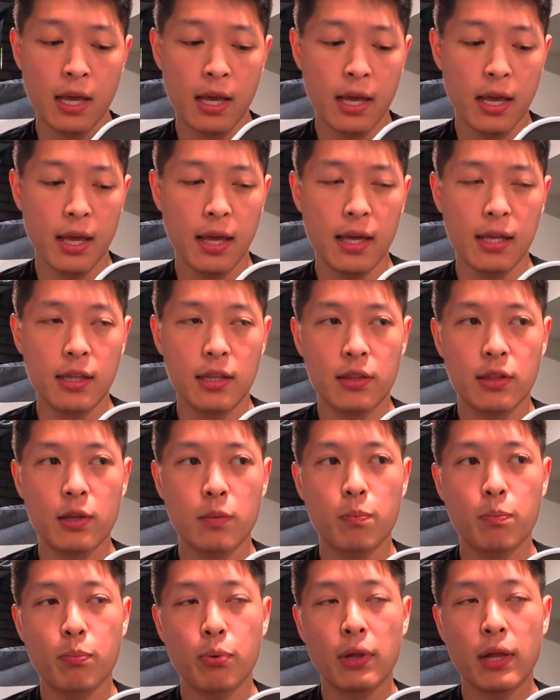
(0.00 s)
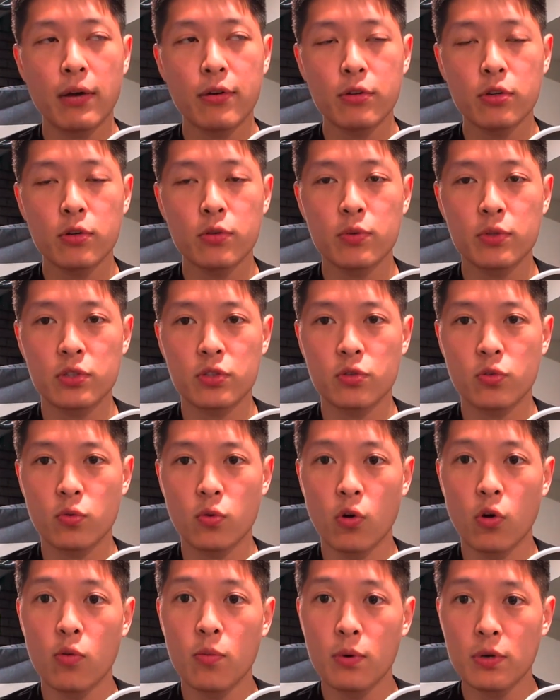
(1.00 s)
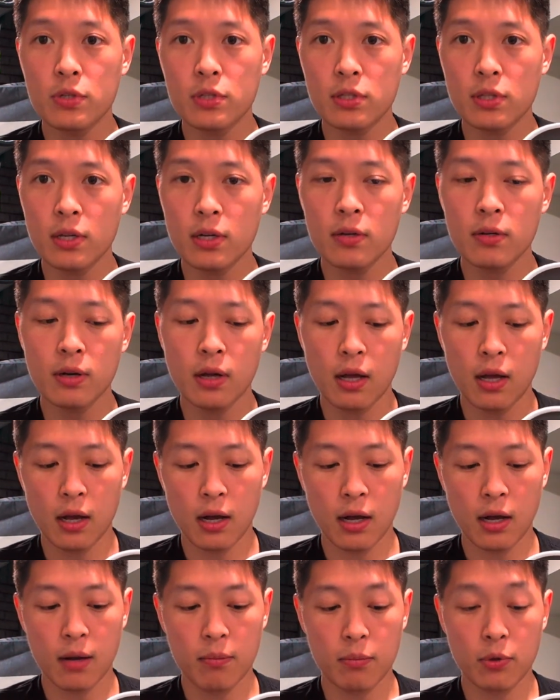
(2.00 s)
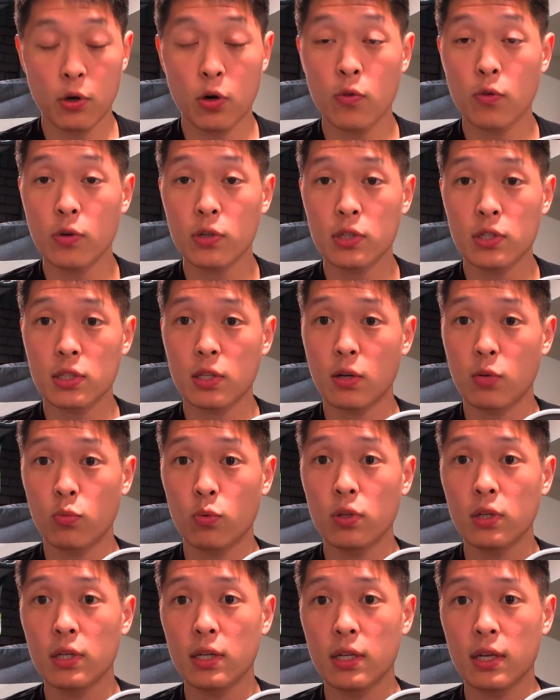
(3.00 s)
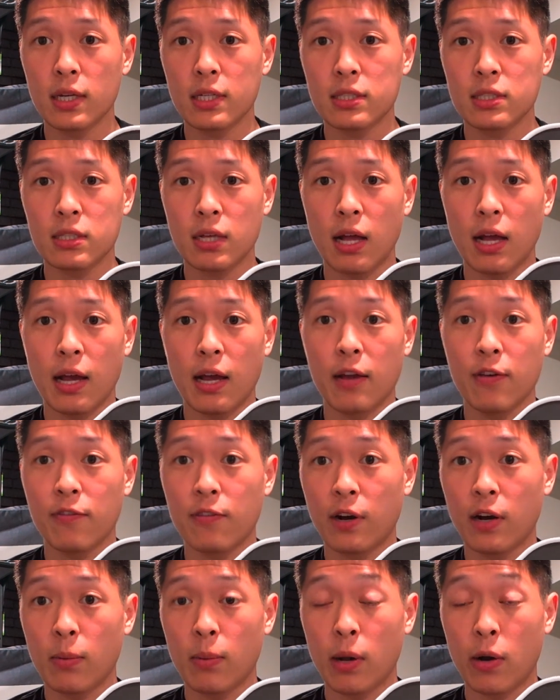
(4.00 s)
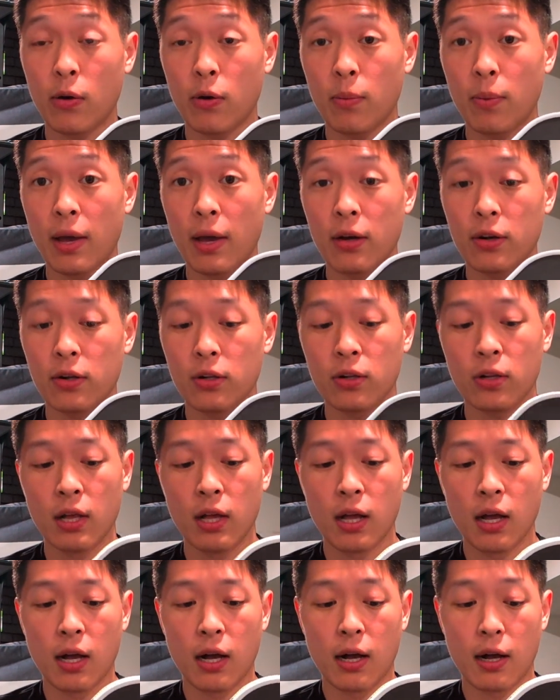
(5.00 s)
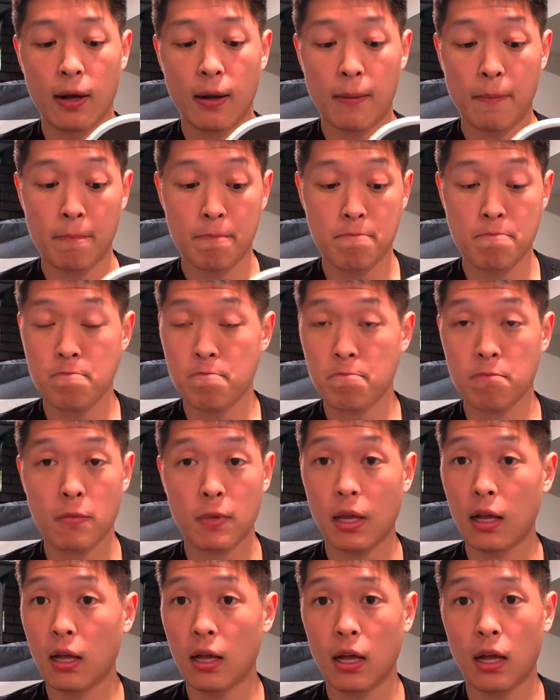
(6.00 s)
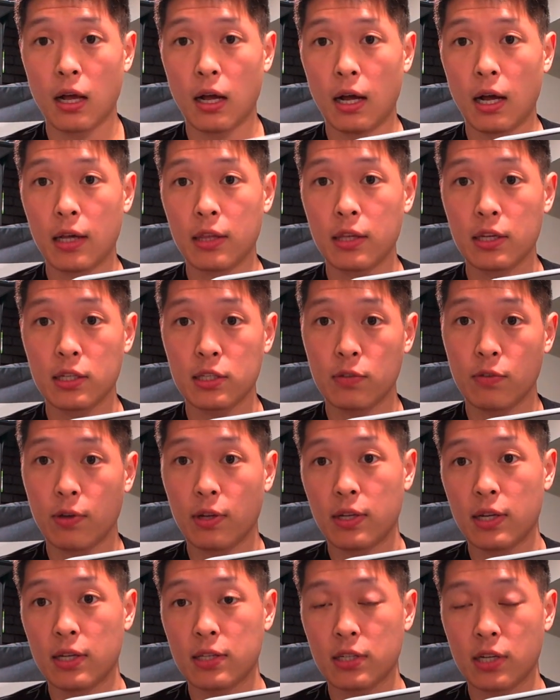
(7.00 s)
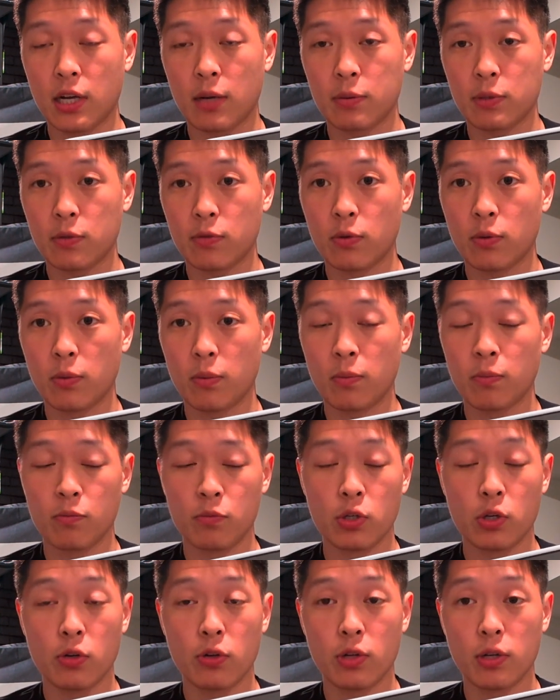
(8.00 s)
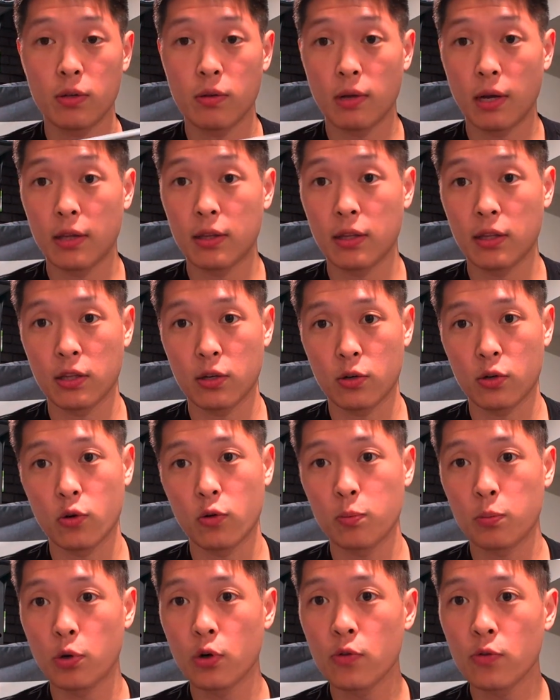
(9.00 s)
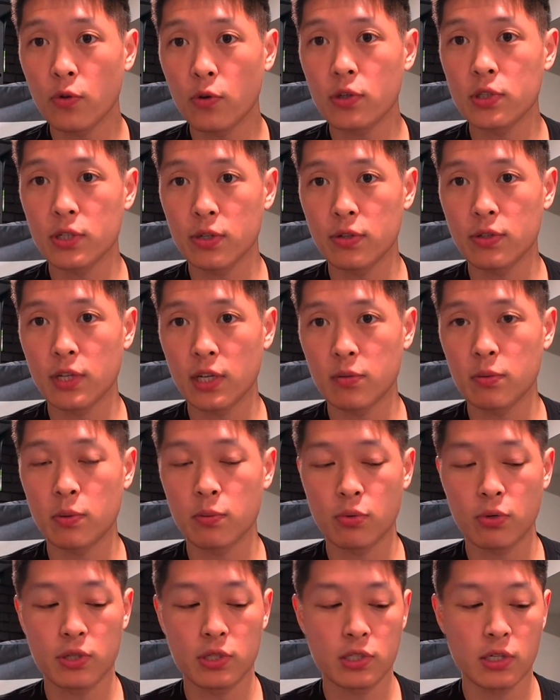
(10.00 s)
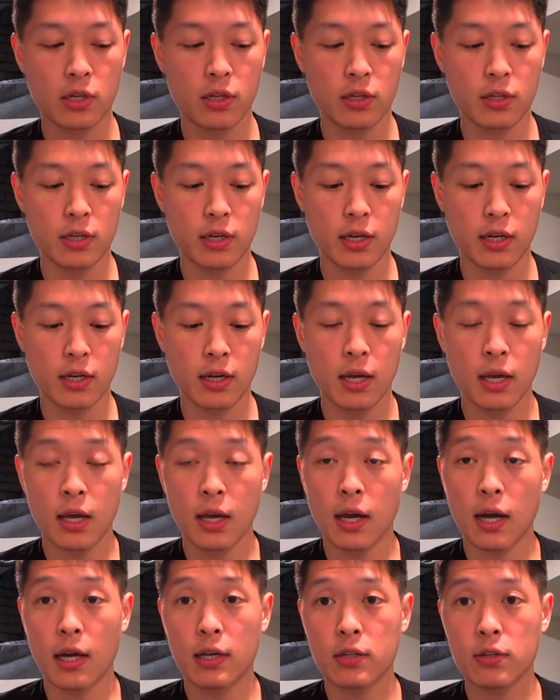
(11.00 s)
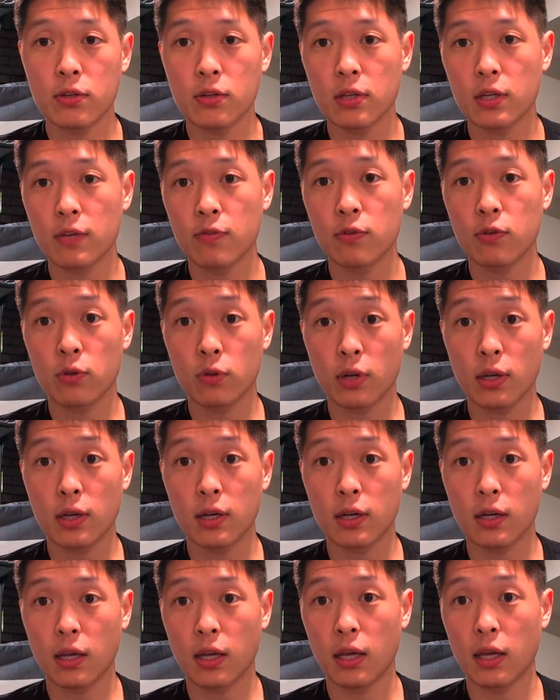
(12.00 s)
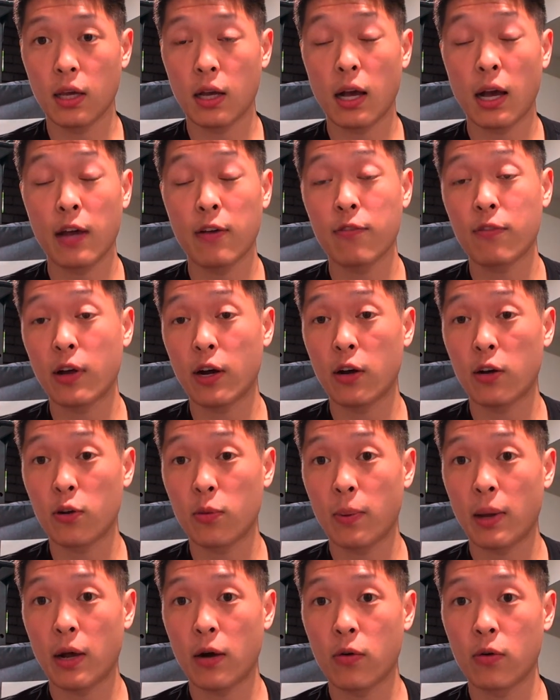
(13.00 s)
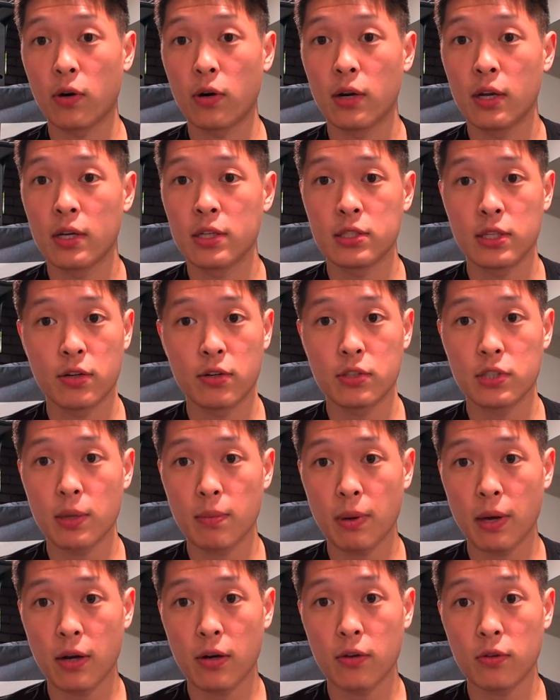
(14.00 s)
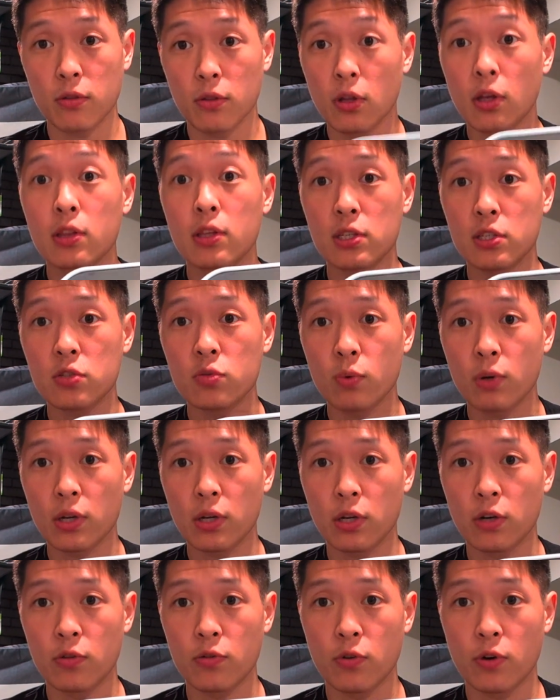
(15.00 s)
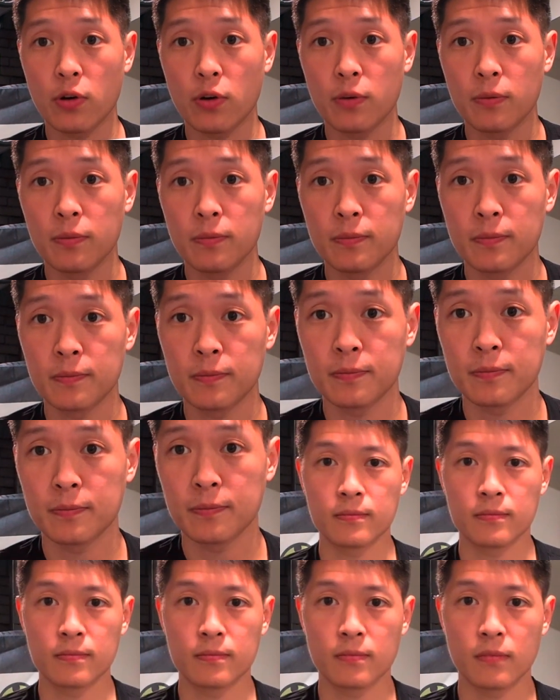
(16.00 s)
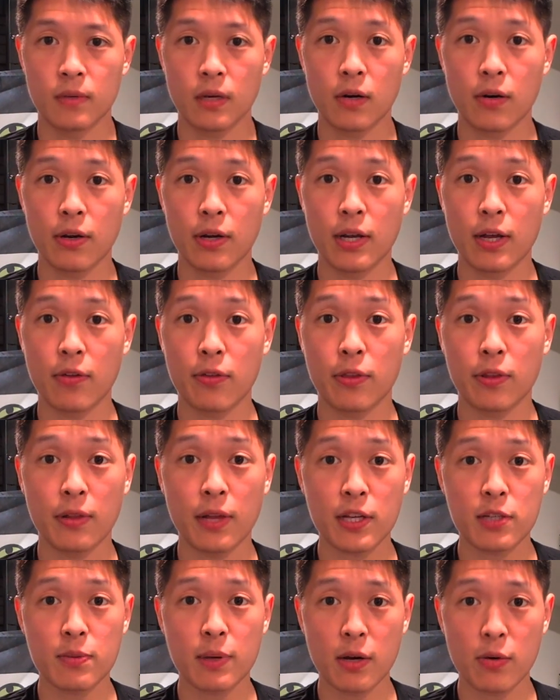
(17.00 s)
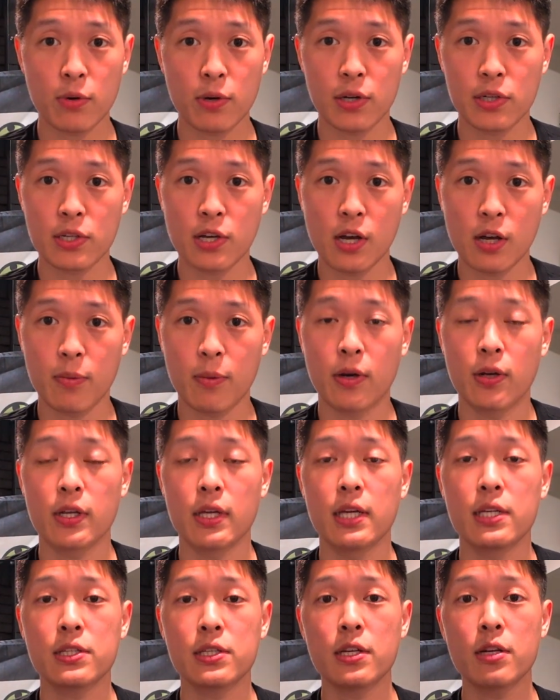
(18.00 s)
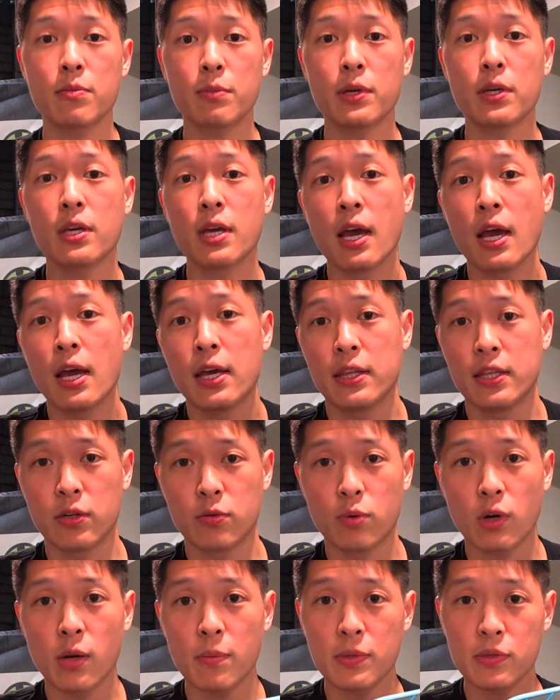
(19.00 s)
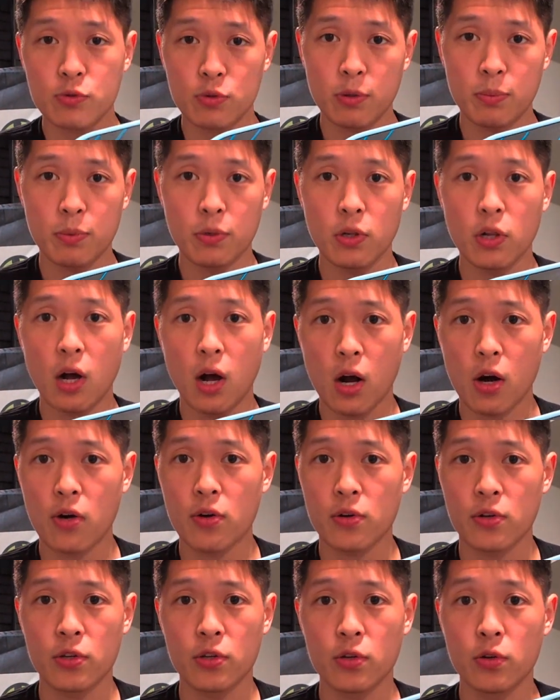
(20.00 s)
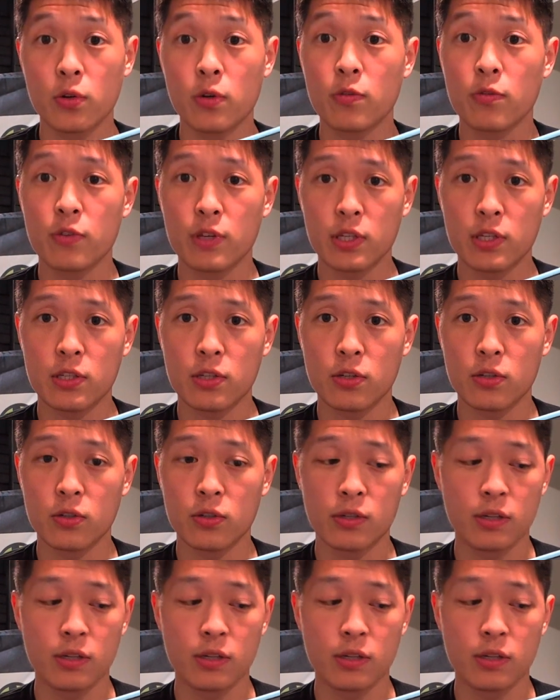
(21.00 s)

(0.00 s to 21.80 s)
And the plow through was almost there, but overall, it's like a really nice high firepower paddle. I think it's a fantastic option from Joola. I think their whole Pro 4 series has been pretty solid, and I do think if you like a high firepower standard shape paddle, this is one to go for. All right, now the last paddle we're going to talk about is going to be the Ronbus Riffle R2 V2.